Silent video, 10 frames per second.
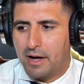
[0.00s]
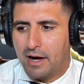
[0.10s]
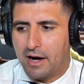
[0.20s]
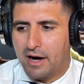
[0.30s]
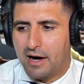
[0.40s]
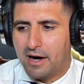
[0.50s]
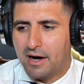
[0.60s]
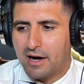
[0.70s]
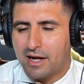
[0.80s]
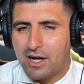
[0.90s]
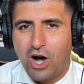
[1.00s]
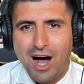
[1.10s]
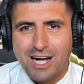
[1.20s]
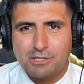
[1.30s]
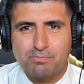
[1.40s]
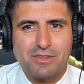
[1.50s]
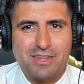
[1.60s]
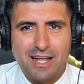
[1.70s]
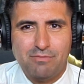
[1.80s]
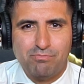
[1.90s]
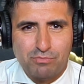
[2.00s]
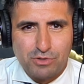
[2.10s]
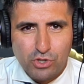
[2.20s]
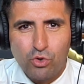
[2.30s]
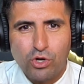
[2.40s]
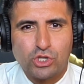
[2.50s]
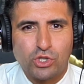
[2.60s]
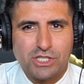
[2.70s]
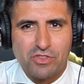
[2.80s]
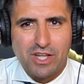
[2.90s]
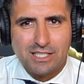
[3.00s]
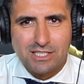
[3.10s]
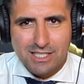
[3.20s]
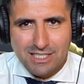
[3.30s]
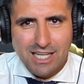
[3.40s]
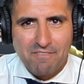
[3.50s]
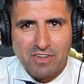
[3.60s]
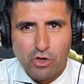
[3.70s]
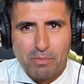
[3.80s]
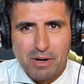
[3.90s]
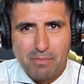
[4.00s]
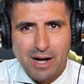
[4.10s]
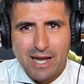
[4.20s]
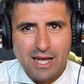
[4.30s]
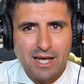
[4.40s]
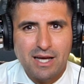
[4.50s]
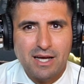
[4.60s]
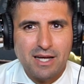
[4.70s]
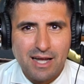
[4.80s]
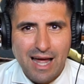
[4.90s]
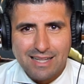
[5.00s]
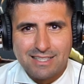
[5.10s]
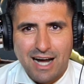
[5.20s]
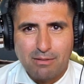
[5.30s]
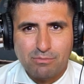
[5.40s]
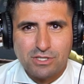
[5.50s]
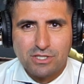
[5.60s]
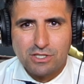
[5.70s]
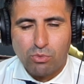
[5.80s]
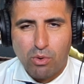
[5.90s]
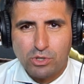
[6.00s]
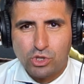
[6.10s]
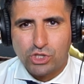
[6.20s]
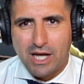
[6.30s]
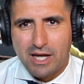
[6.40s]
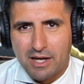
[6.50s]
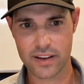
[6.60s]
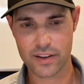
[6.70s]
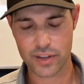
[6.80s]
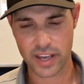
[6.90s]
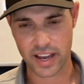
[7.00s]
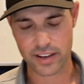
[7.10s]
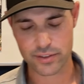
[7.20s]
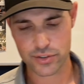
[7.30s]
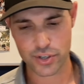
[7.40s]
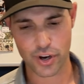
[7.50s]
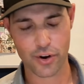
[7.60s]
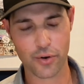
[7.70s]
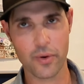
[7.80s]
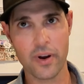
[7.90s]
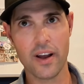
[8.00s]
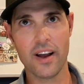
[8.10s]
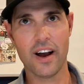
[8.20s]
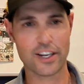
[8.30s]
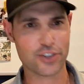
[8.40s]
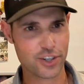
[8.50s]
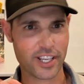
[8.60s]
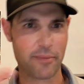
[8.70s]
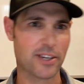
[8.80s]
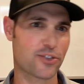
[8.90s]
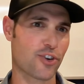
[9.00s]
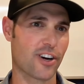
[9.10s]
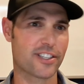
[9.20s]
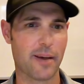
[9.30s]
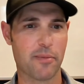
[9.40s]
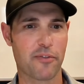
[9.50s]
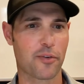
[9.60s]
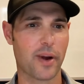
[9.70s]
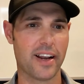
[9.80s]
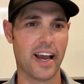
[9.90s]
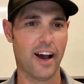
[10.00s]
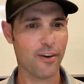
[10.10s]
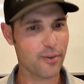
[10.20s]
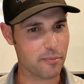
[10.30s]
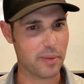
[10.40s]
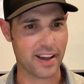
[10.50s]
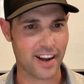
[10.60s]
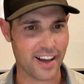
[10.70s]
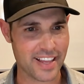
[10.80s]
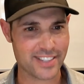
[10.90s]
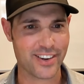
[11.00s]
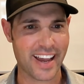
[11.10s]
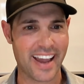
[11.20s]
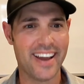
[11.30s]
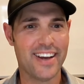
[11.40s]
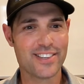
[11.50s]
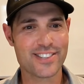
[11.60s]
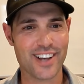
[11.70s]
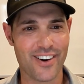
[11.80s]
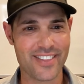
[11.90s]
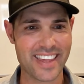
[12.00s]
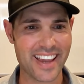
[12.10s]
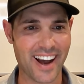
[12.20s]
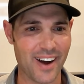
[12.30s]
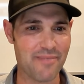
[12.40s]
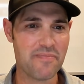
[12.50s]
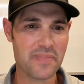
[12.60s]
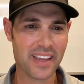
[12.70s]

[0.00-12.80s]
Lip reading: cost, but they do those sorts of things to save a little bit of money at times. So what would you say? yeah, so I should have saved my straw example for right now, but that's okay. So I